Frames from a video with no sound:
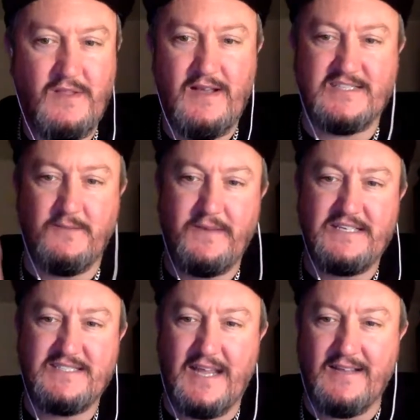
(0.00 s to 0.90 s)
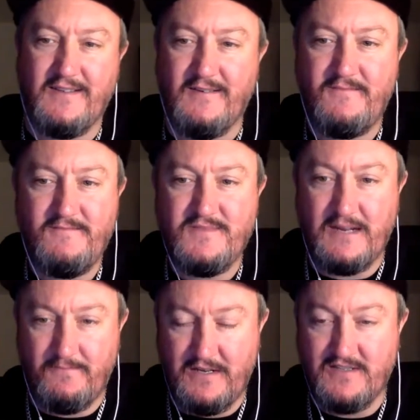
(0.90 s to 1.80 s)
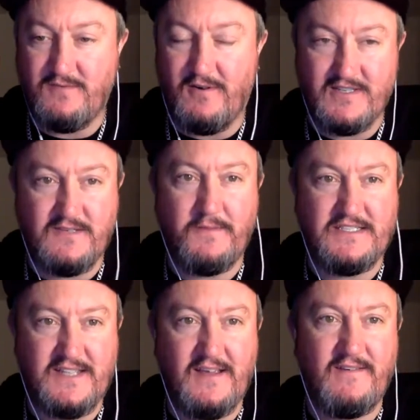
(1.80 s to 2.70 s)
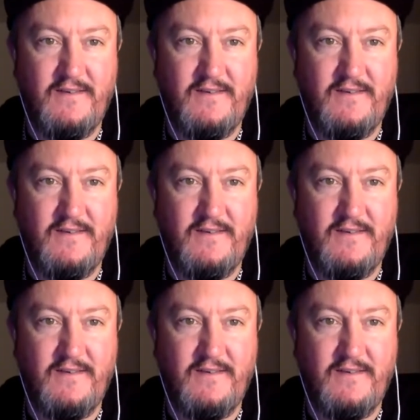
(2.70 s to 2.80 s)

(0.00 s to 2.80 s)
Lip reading: That's a big state there. St. Petersburg, it's a big state.